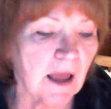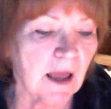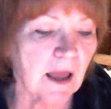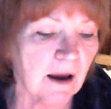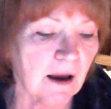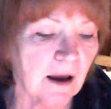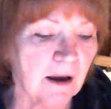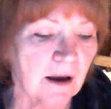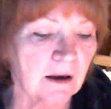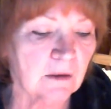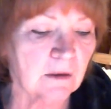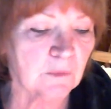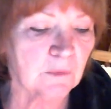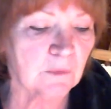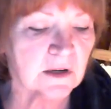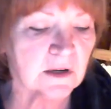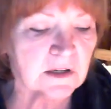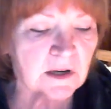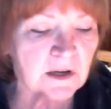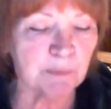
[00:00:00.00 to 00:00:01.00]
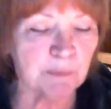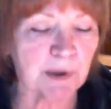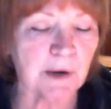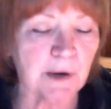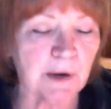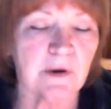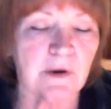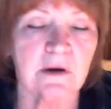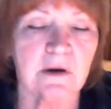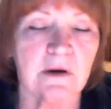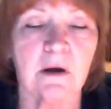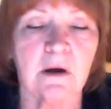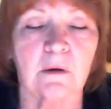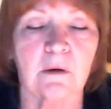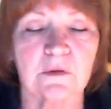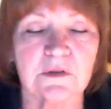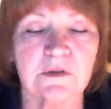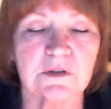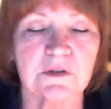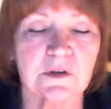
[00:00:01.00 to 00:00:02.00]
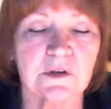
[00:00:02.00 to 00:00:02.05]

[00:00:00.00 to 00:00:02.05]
And we got to comparing notes,